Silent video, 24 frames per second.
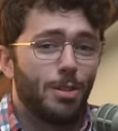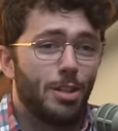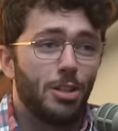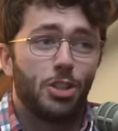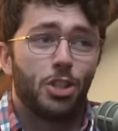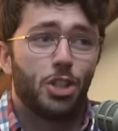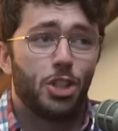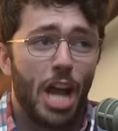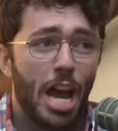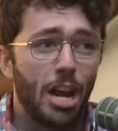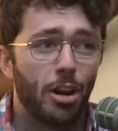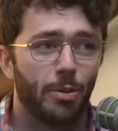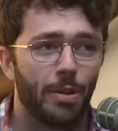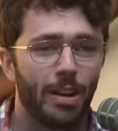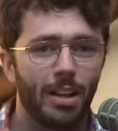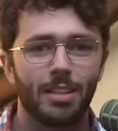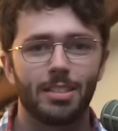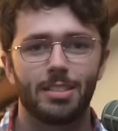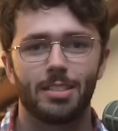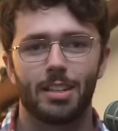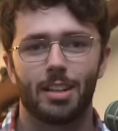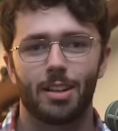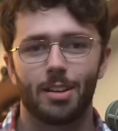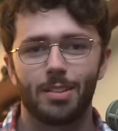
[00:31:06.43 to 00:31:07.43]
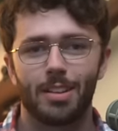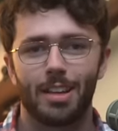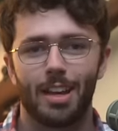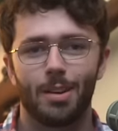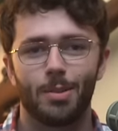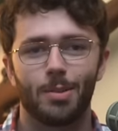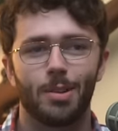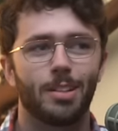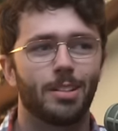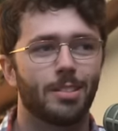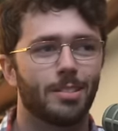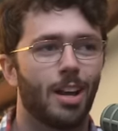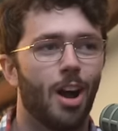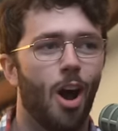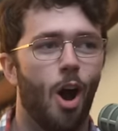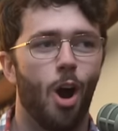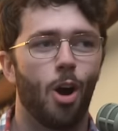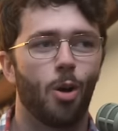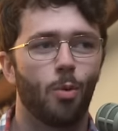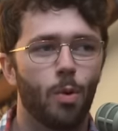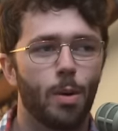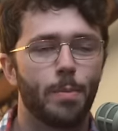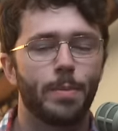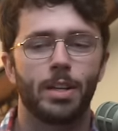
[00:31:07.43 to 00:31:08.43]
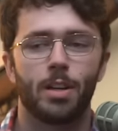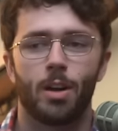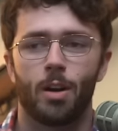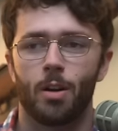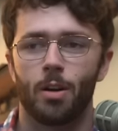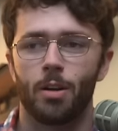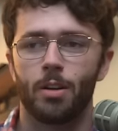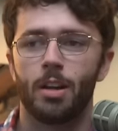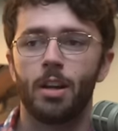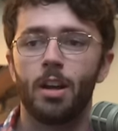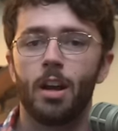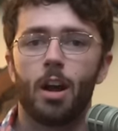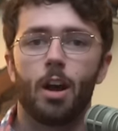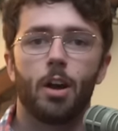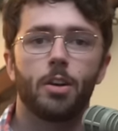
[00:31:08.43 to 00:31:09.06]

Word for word: degenerate. It's like, okay, well, our women aren't